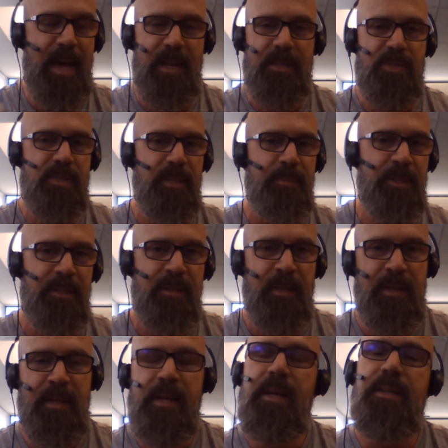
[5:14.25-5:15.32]
at its limit,
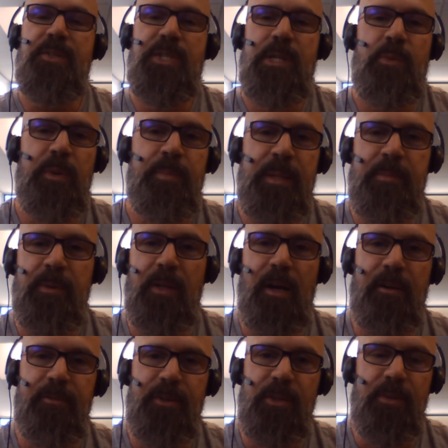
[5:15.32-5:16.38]
and see what people
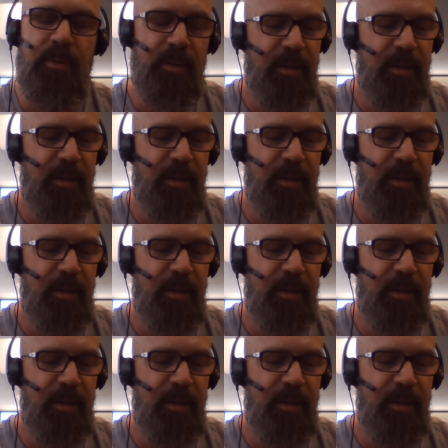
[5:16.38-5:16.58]
offer you.